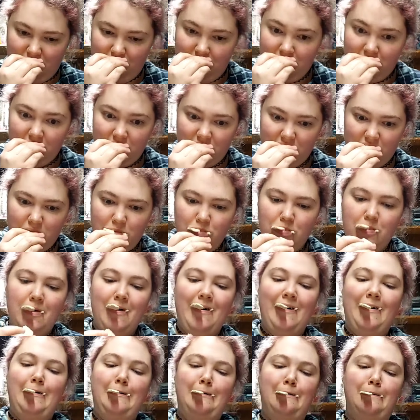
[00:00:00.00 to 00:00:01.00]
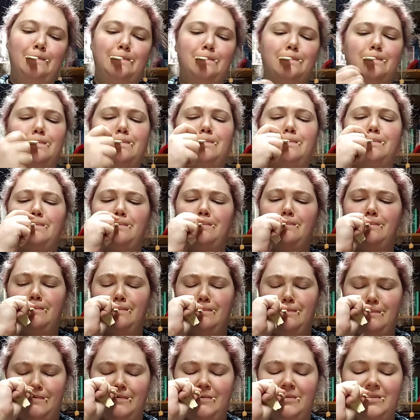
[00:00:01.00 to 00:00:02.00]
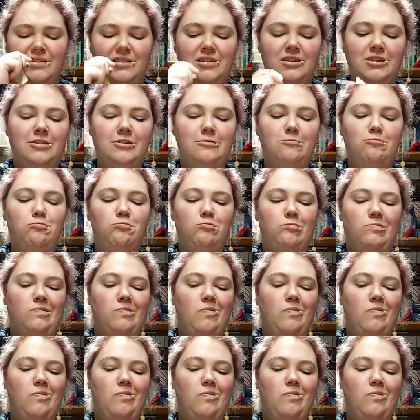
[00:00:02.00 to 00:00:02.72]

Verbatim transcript: Mm. mm. There's my